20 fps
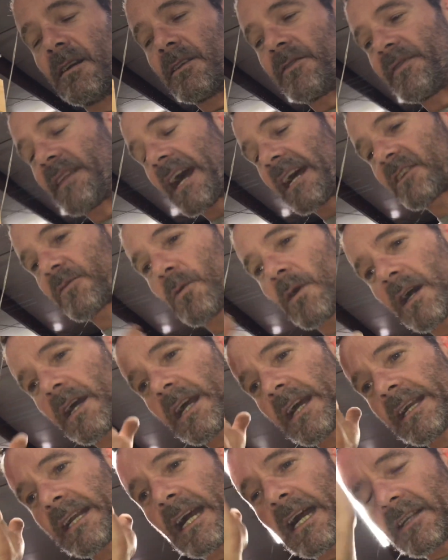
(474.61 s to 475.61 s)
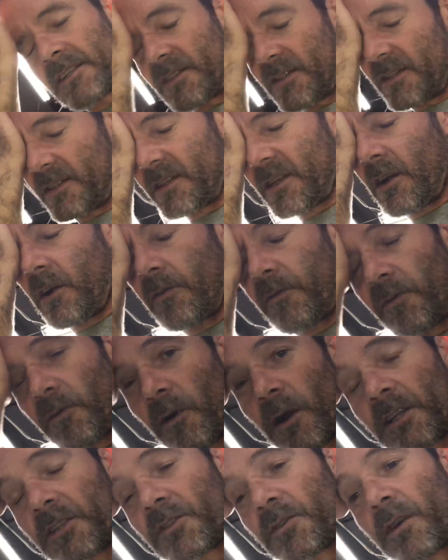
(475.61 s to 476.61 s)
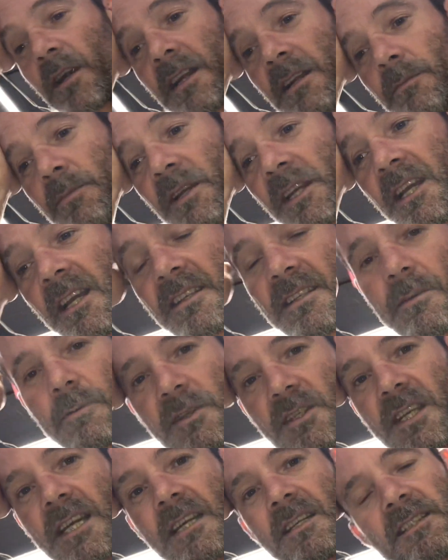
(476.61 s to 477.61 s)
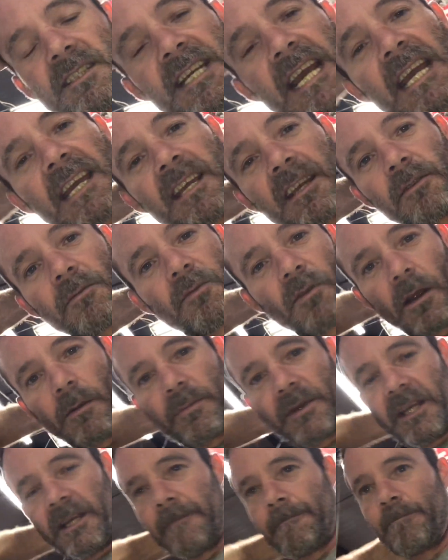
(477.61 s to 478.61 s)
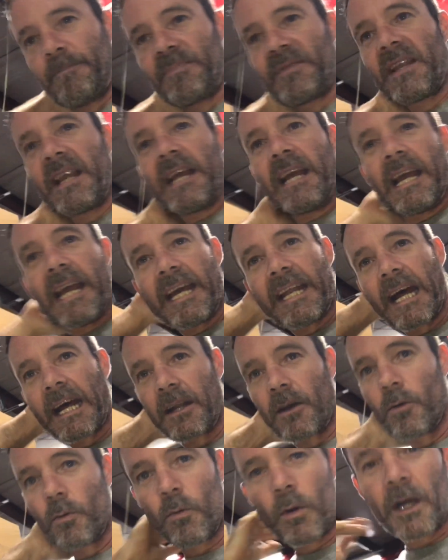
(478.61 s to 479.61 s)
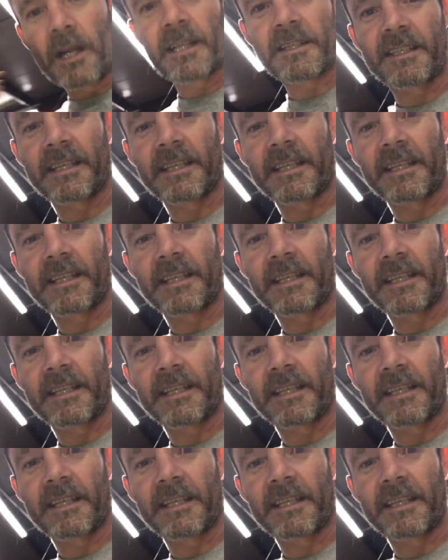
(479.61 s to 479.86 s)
That's why I got so frustrated, because it was getting taken from me, and I don't want it to